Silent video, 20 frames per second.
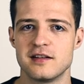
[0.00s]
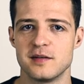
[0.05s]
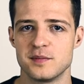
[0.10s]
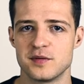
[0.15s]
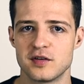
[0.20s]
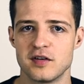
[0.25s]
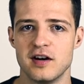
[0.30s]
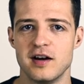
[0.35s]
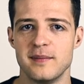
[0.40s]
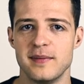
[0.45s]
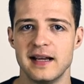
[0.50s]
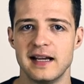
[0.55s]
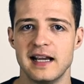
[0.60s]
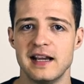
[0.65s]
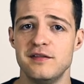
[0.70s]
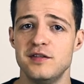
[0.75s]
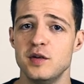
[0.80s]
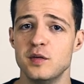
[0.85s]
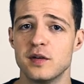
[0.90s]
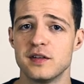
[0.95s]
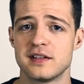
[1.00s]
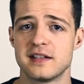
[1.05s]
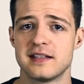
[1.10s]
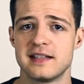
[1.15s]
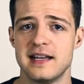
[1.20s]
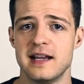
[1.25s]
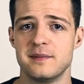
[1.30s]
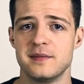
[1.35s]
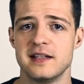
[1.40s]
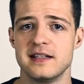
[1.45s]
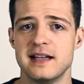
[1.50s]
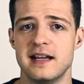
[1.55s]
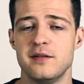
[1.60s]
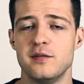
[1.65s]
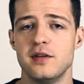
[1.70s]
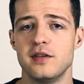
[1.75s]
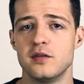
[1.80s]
subscribing if you want to stay up to date